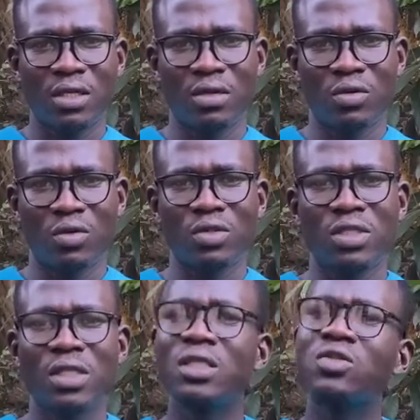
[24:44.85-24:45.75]

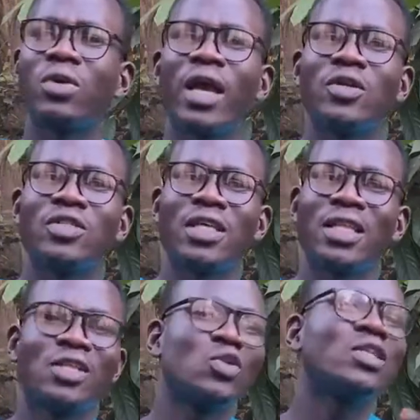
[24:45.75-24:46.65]
Those things where you
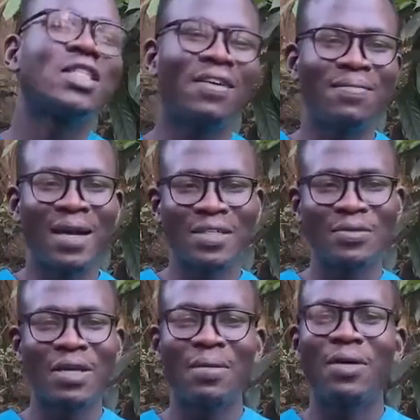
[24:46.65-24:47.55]
say the twins have burnt
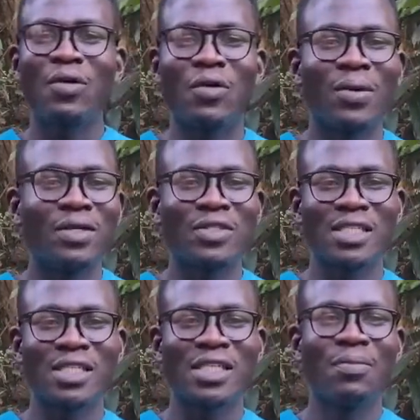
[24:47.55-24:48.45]
me, abalongo
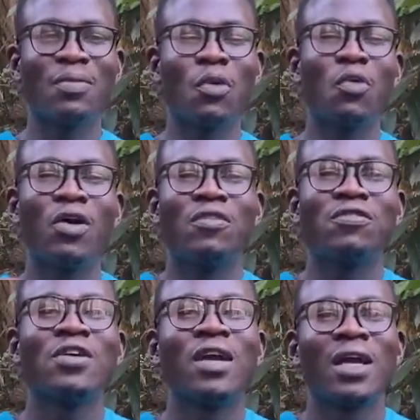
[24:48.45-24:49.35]
bandiches, are people who
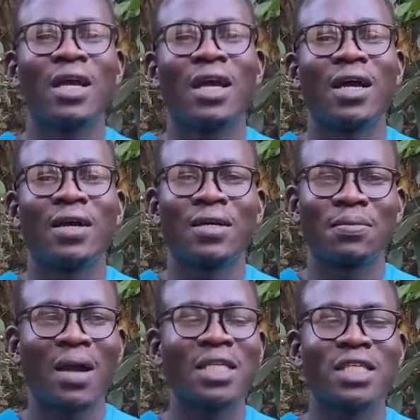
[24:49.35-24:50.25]
have
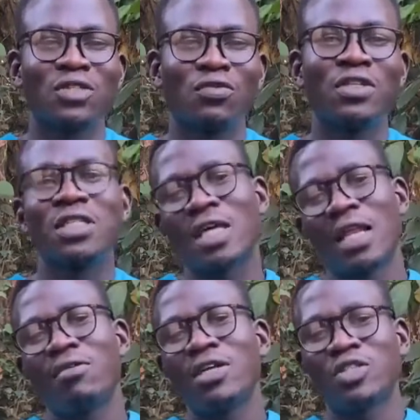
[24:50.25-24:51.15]
patches of
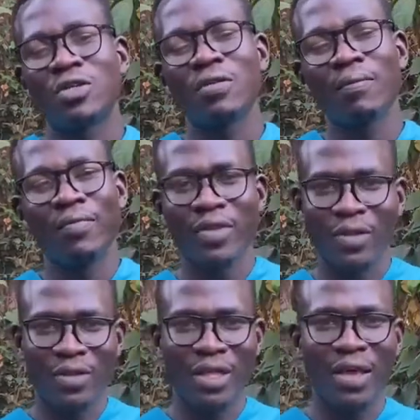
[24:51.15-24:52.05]
discoloration
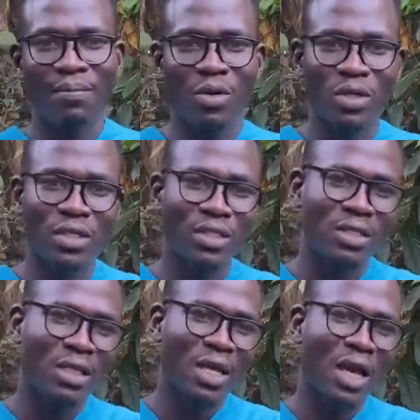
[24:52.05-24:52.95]
on their bodies.
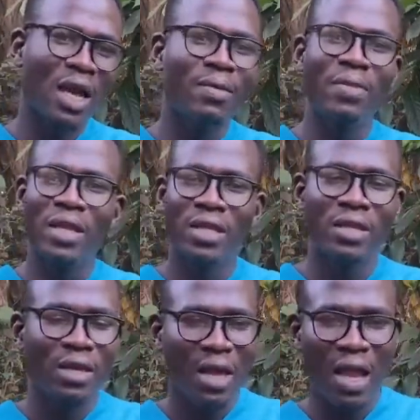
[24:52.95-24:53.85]
and many
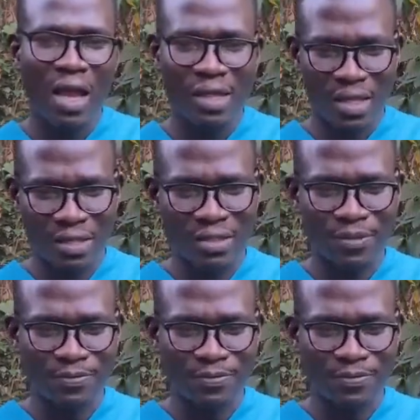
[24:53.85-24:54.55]
others.